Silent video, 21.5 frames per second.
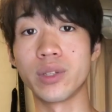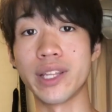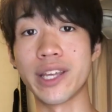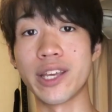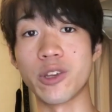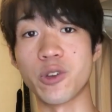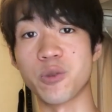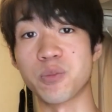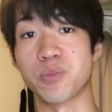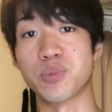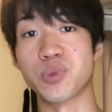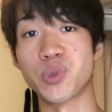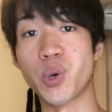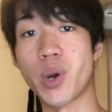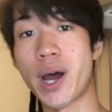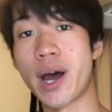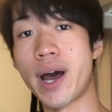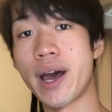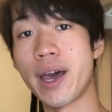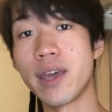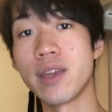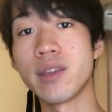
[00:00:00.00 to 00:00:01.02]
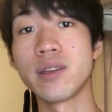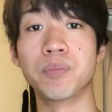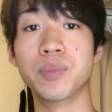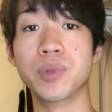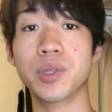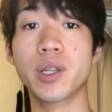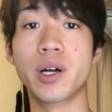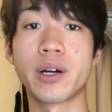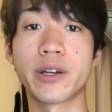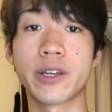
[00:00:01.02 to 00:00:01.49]
let your pride
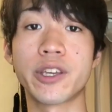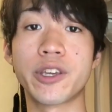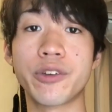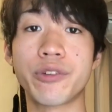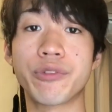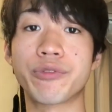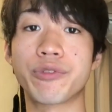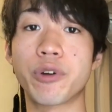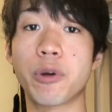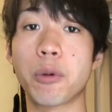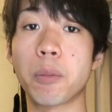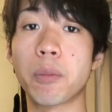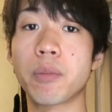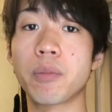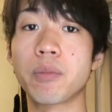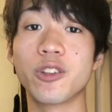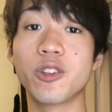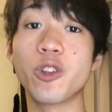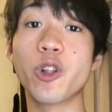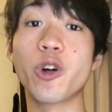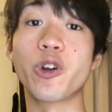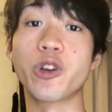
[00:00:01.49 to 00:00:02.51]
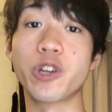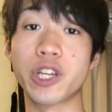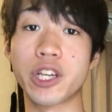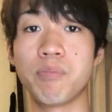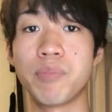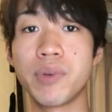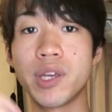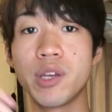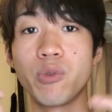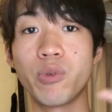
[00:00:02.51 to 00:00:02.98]
block you from
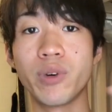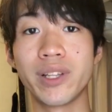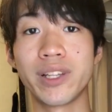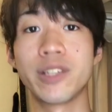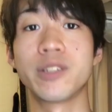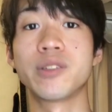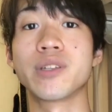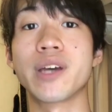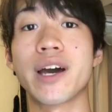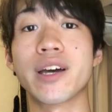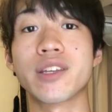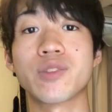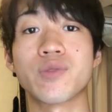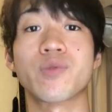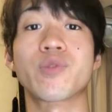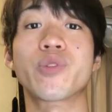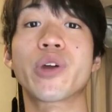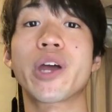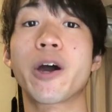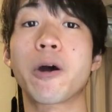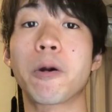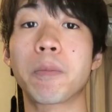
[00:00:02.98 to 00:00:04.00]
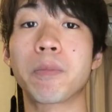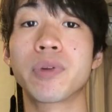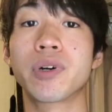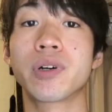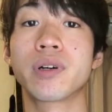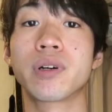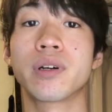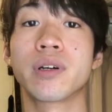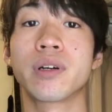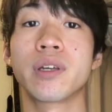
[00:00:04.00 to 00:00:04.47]
learning. Be willing to ask for help
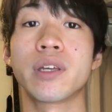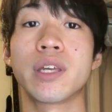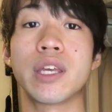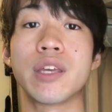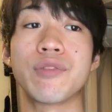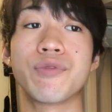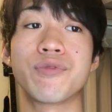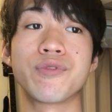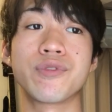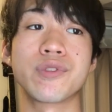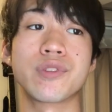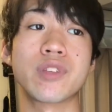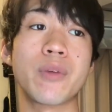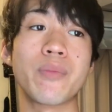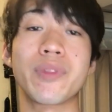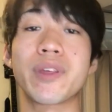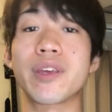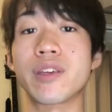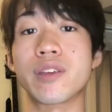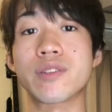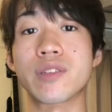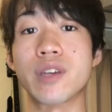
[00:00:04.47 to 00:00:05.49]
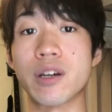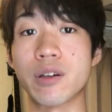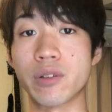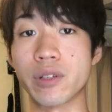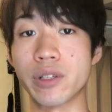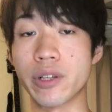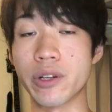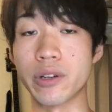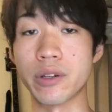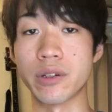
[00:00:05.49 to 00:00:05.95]
if something is
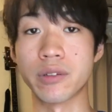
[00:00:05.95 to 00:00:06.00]
unclear.